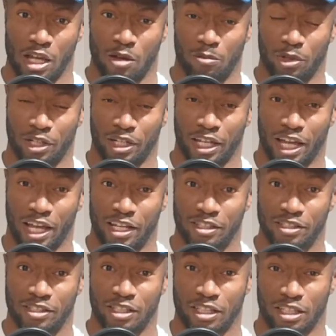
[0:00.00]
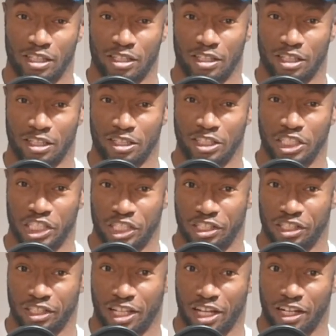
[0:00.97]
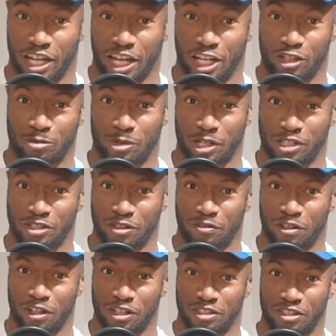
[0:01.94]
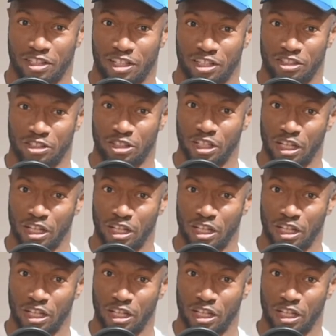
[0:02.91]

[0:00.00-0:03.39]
but it has the cheatalon aspects of Luxilon